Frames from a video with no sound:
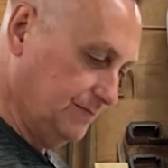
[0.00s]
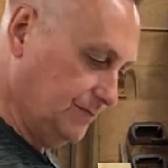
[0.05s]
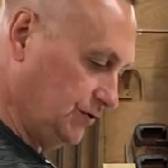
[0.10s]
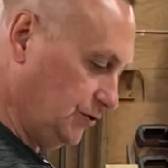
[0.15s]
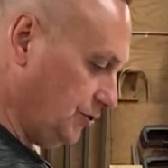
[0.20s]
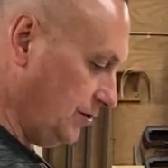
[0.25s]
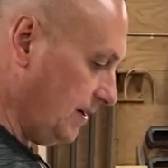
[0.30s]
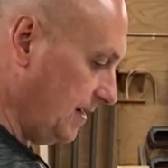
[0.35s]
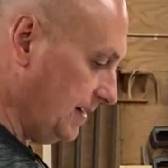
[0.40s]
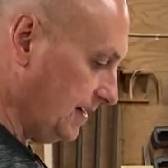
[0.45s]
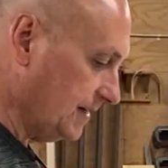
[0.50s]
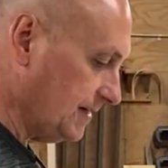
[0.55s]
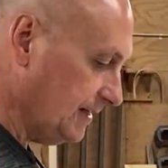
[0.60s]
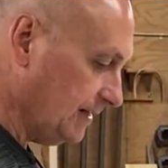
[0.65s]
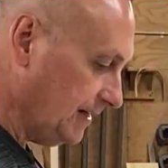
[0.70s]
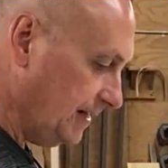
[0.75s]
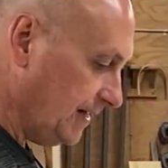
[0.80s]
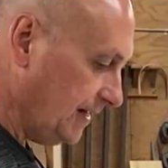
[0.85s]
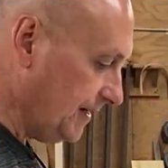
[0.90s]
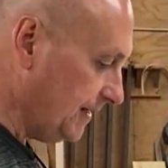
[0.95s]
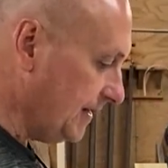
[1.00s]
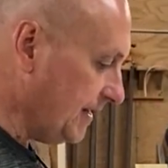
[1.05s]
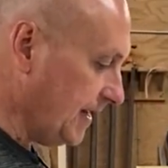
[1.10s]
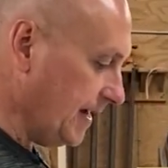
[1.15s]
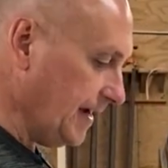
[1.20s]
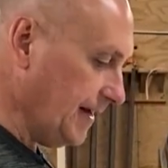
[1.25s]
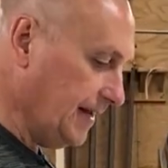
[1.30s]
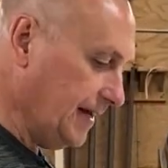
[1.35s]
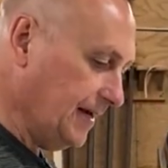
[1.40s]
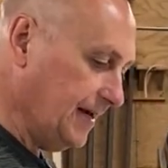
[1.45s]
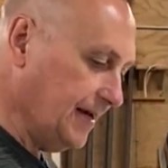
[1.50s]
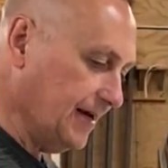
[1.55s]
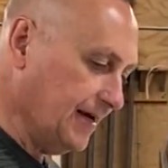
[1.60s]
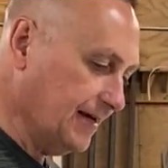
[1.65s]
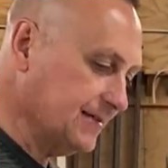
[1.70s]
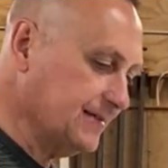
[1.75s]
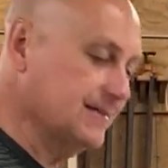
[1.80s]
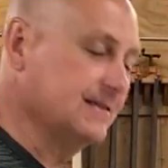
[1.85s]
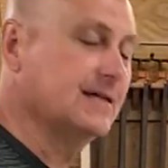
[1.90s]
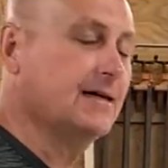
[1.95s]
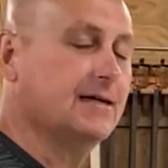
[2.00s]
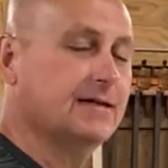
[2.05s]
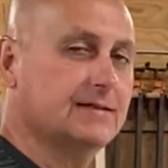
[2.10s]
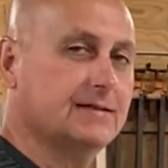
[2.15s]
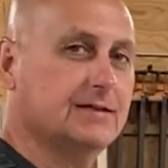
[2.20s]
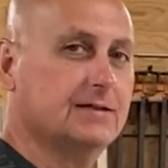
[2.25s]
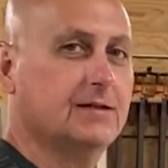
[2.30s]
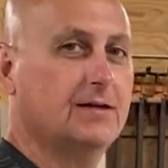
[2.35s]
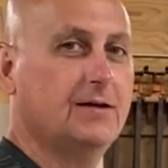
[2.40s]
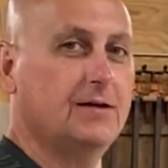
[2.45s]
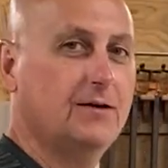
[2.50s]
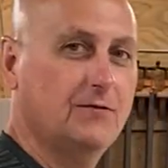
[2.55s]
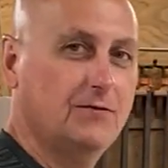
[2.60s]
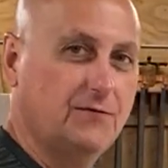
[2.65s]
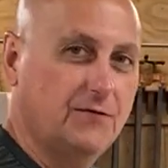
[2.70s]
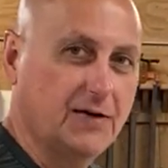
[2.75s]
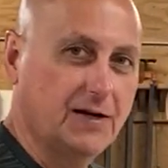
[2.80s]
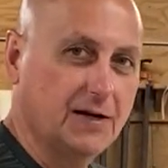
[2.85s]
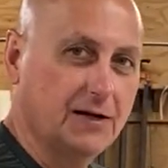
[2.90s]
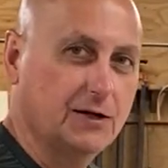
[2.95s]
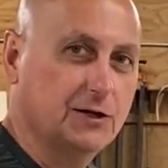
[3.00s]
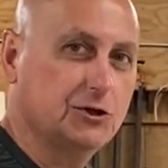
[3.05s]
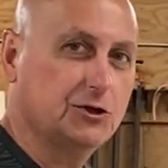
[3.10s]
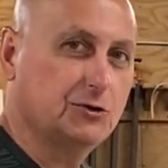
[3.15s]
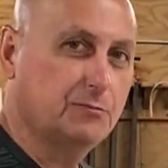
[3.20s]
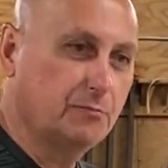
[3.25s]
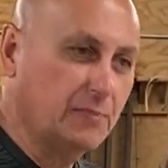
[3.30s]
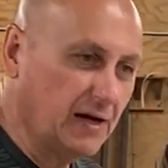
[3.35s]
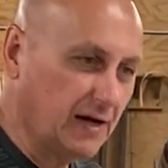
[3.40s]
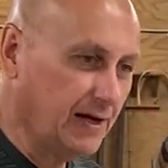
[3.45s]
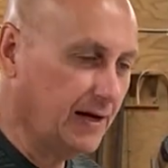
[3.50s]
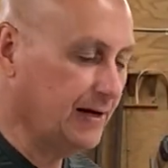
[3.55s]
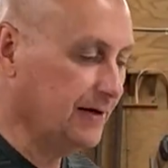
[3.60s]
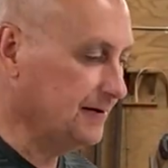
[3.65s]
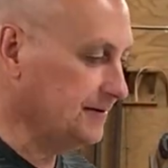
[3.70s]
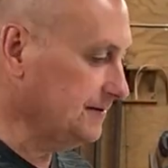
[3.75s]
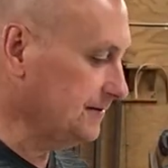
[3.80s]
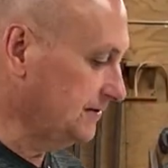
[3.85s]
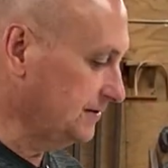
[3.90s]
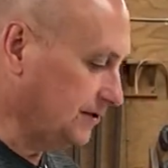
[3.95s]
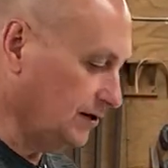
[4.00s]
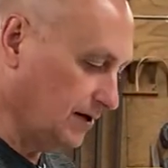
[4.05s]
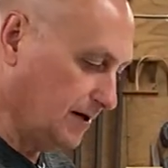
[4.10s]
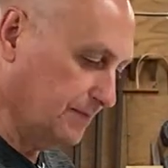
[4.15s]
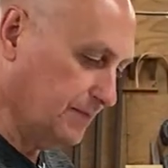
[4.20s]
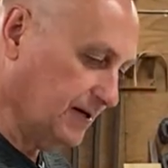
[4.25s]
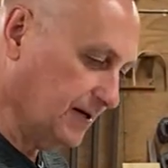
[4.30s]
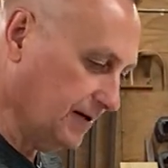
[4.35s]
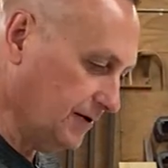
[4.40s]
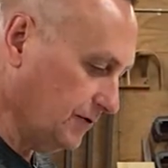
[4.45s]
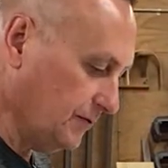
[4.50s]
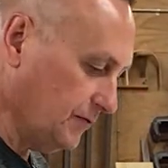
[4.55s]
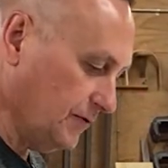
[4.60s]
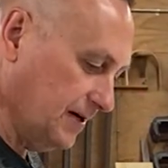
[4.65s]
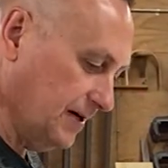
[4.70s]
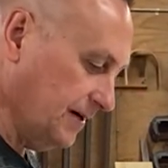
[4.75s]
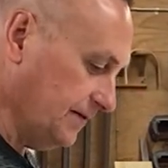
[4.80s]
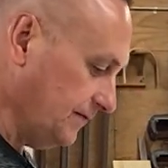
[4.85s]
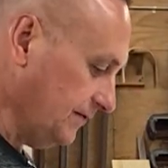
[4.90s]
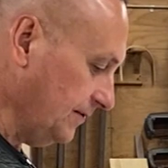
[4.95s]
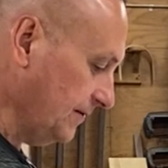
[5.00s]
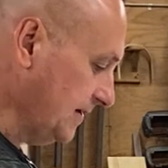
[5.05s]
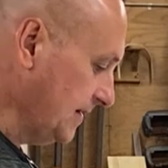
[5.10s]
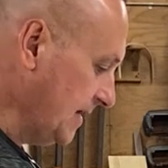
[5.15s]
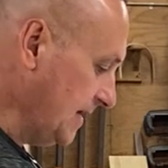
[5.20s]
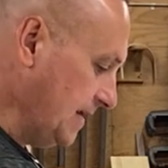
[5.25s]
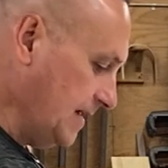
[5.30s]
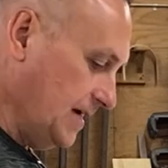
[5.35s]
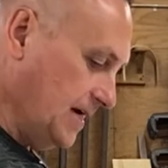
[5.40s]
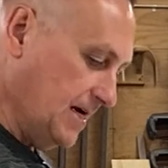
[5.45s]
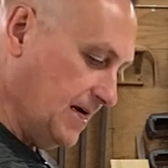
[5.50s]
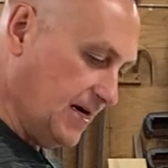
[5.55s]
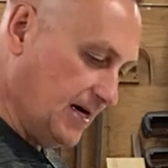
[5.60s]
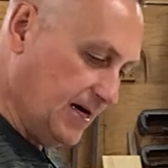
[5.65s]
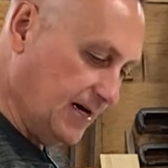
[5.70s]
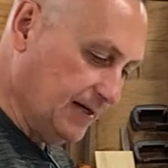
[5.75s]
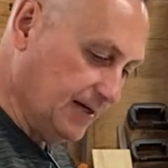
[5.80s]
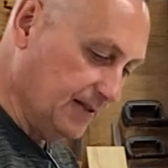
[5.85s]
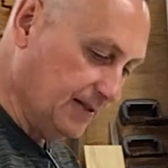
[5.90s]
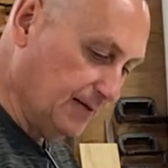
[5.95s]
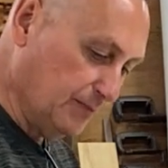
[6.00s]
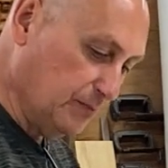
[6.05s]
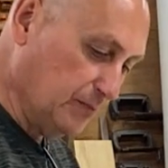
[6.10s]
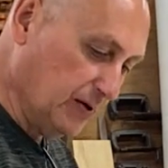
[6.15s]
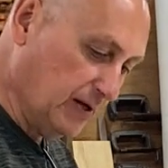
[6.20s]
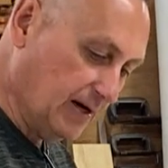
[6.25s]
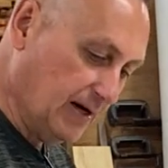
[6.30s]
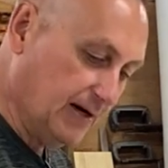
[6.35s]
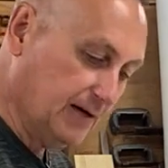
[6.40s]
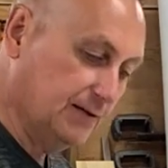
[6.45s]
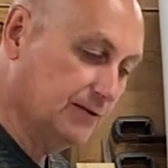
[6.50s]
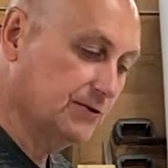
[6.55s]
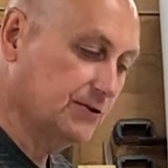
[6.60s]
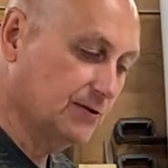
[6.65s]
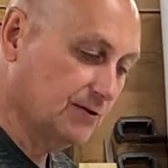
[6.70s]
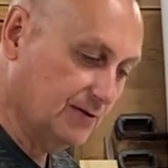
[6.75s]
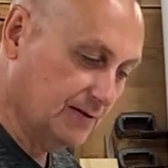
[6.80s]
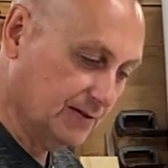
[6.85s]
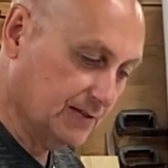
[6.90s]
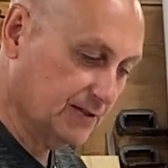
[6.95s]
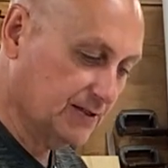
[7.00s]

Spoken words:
try to clean any excess finish, paint, top coat, whatever, out of the plows on the